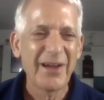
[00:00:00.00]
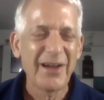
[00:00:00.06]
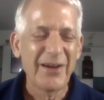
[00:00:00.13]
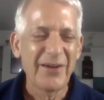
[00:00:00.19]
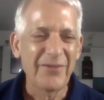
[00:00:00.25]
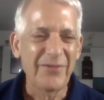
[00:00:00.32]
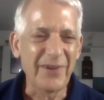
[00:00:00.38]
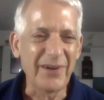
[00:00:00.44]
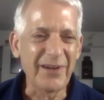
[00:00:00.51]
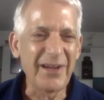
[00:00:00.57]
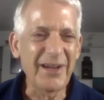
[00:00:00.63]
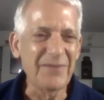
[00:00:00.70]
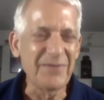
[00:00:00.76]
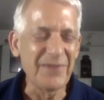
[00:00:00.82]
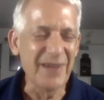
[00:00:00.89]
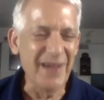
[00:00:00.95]
Freddy
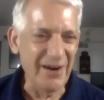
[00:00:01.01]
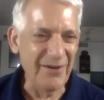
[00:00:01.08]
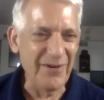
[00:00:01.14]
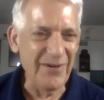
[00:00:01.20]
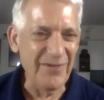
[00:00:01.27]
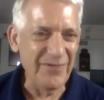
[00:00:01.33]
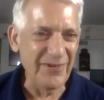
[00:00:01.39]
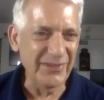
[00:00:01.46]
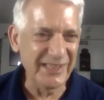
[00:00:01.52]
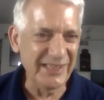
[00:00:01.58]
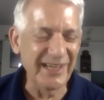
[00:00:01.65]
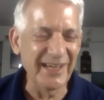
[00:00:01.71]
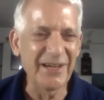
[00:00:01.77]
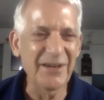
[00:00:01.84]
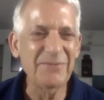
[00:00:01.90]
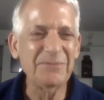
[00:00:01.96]
Niagara
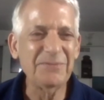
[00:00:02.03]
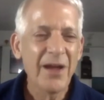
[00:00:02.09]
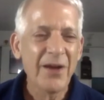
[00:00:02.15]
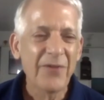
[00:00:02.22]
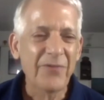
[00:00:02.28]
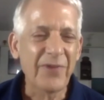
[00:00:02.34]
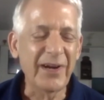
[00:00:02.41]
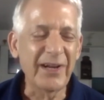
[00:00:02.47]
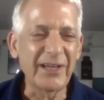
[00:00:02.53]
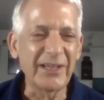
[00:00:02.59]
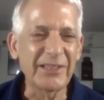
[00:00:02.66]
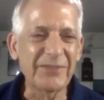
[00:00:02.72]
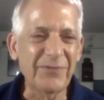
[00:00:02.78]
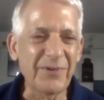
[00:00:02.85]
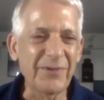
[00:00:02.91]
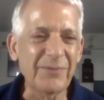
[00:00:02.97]
Fonseca. Freddy
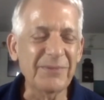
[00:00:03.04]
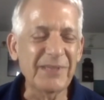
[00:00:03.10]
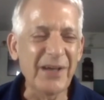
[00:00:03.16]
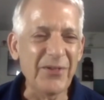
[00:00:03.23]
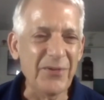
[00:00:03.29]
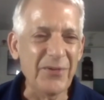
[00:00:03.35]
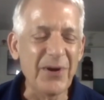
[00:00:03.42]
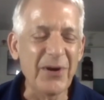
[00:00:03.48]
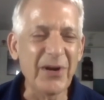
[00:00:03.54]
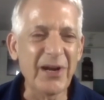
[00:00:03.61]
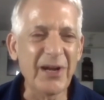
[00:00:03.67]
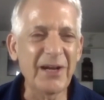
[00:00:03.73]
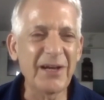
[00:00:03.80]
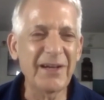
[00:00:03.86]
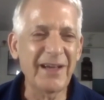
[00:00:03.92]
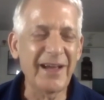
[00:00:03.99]
is from South
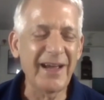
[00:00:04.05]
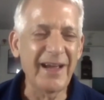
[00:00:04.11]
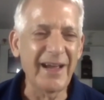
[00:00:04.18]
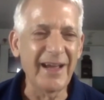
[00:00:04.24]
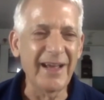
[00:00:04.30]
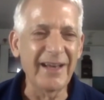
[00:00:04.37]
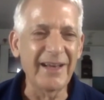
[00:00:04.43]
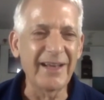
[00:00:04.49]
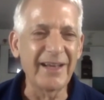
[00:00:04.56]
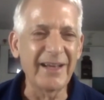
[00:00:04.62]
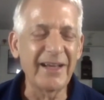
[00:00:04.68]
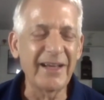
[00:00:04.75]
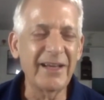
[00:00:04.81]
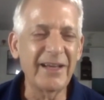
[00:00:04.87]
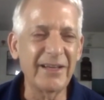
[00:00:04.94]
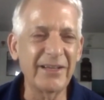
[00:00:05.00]
America, and
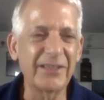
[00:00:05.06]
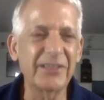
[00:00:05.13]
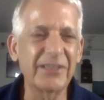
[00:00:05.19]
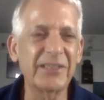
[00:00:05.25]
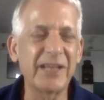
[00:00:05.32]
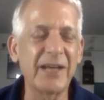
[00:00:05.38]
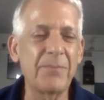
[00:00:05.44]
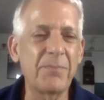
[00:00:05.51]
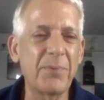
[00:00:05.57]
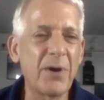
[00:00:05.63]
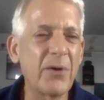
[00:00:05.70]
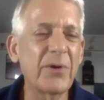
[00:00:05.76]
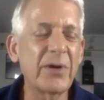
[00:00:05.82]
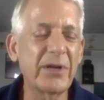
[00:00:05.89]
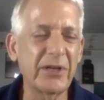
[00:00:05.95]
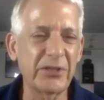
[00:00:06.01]
he is a
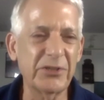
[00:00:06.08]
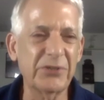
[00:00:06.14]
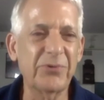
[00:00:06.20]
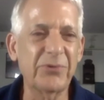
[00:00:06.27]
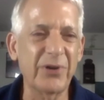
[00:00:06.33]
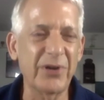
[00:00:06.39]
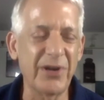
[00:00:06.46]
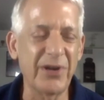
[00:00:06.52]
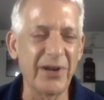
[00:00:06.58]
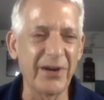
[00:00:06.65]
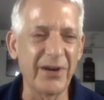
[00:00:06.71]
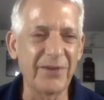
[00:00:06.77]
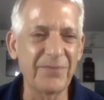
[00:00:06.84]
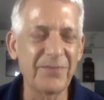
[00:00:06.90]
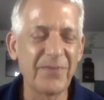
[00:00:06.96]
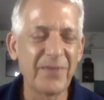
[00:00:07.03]
poet
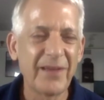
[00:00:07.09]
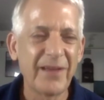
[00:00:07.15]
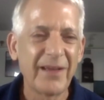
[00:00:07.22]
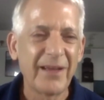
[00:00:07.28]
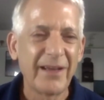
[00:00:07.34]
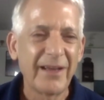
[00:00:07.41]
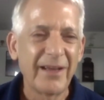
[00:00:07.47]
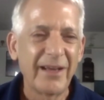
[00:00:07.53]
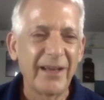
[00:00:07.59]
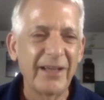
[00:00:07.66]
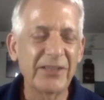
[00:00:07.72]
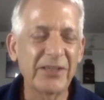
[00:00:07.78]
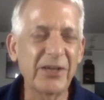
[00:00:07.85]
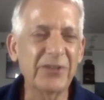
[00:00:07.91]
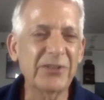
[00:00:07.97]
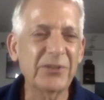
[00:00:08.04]
extraordinaire. He's
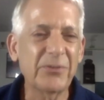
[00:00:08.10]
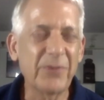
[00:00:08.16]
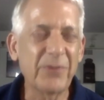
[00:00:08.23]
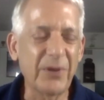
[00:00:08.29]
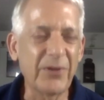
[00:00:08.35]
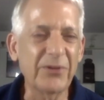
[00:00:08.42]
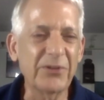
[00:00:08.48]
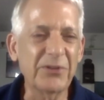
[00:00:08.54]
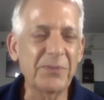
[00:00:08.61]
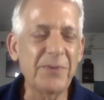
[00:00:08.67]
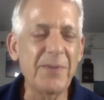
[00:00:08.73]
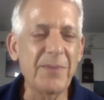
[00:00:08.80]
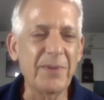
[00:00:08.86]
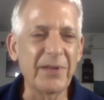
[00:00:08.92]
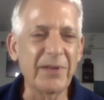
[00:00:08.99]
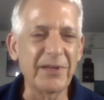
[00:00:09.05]
also one of those
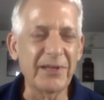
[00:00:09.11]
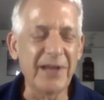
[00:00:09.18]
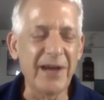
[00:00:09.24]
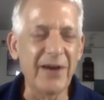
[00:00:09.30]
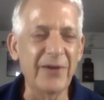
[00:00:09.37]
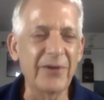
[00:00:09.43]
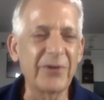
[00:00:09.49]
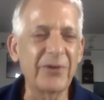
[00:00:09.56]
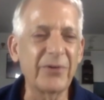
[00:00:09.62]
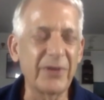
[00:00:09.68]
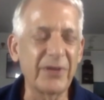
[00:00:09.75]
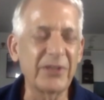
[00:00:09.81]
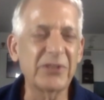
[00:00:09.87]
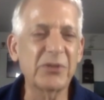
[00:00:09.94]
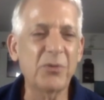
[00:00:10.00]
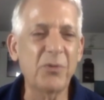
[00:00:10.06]
people in town who, in
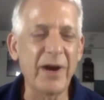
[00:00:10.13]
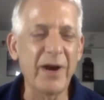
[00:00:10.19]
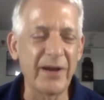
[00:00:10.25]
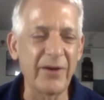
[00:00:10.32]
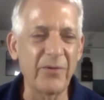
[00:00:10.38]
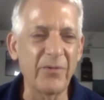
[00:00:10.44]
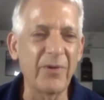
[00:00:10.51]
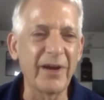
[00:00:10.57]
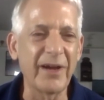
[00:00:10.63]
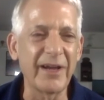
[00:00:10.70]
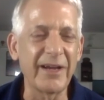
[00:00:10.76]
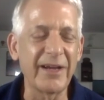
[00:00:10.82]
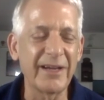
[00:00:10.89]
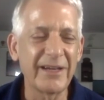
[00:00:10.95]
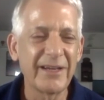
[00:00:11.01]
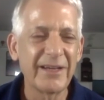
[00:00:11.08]
his quiet
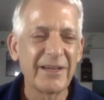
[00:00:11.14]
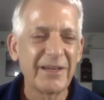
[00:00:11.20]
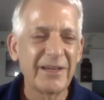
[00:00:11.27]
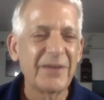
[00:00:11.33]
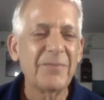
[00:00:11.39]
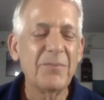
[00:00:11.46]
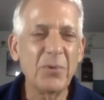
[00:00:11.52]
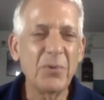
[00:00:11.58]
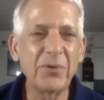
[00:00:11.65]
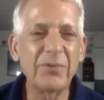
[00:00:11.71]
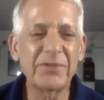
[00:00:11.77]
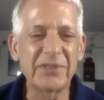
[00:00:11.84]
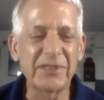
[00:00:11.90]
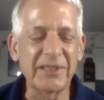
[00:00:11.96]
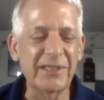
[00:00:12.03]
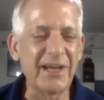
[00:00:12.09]
way,
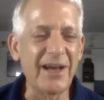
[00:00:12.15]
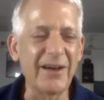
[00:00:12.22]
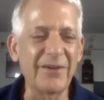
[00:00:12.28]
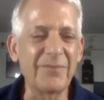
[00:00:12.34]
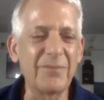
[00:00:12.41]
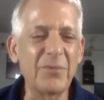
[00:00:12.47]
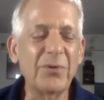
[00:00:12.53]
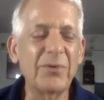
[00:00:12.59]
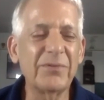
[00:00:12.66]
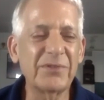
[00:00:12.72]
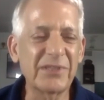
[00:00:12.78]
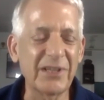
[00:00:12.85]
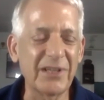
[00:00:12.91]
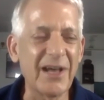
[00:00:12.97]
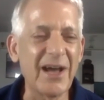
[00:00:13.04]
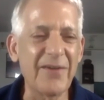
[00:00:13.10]
moves the town, moves
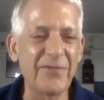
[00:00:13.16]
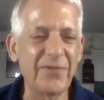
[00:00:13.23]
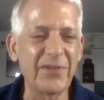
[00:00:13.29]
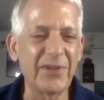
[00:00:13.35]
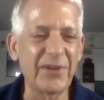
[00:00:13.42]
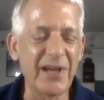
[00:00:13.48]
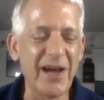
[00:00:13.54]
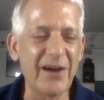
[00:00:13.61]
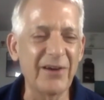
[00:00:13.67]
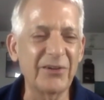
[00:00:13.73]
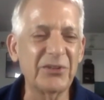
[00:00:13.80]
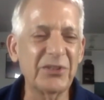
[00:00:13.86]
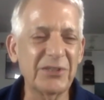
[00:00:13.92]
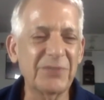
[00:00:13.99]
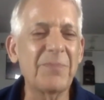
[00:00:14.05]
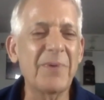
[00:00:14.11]
the life of the town
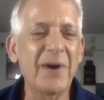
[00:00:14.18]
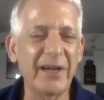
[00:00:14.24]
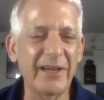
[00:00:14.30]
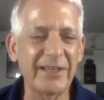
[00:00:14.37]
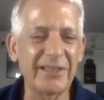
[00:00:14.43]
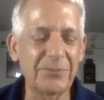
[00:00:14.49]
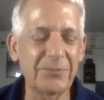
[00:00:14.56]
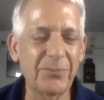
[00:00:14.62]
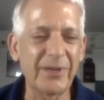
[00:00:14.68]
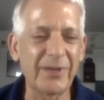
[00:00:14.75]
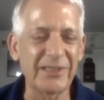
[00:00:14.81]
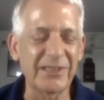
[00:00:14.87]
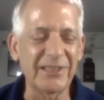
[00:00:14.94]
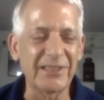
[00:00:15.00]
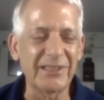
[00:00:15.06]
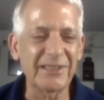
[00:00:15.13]
just by his
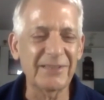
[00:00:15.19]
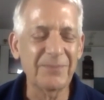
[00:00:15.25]
presence.